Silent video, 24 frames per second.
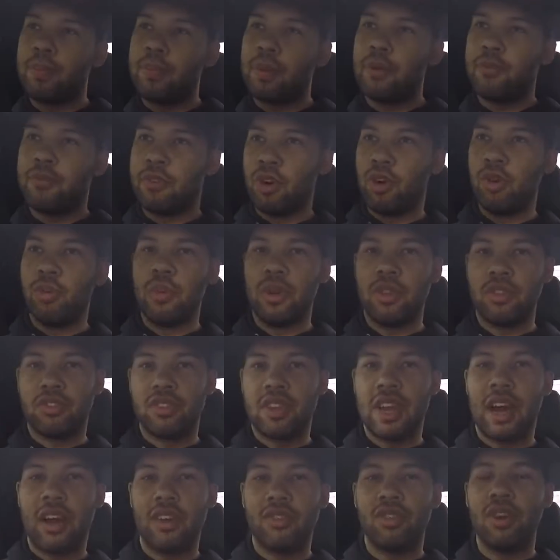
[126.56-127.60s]
performance.
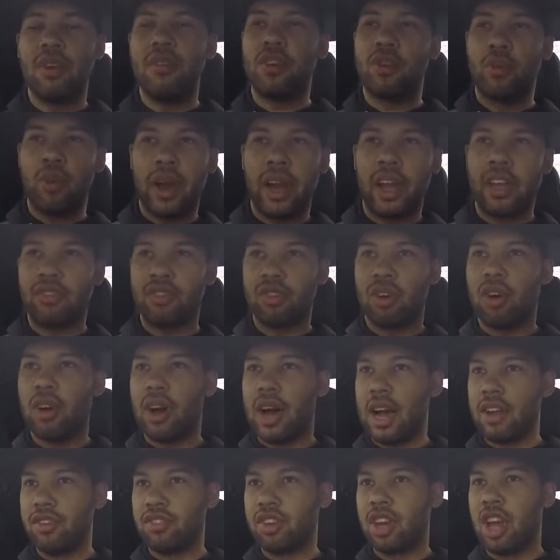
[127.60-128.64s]
Now it's not the quickest hot
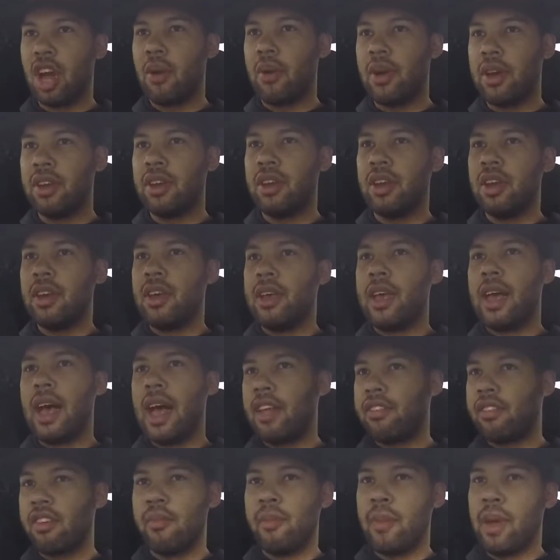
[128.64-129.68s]
hatch going,
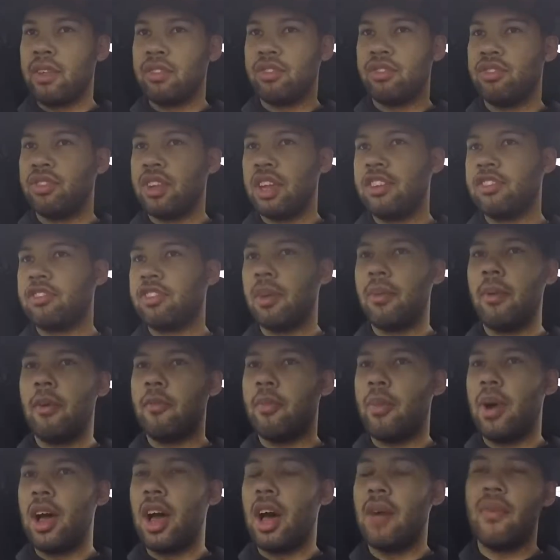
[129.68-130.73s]
as I mentioned in some of
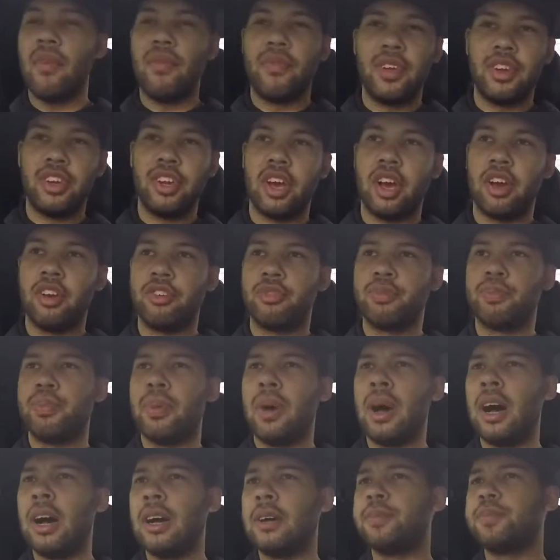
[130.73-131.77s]
my other videos,
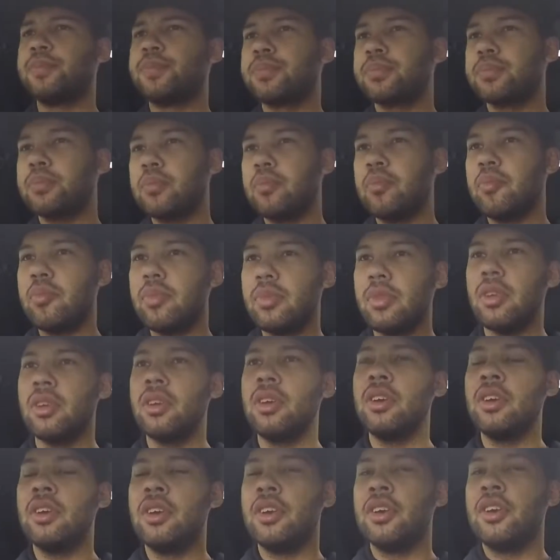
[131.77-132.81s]
but
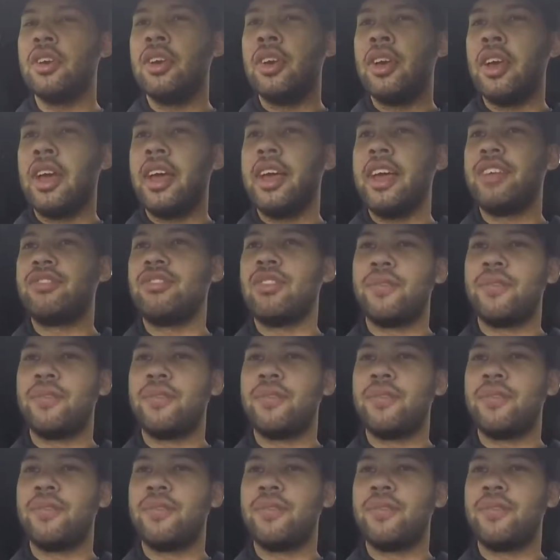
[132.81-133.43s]
it's a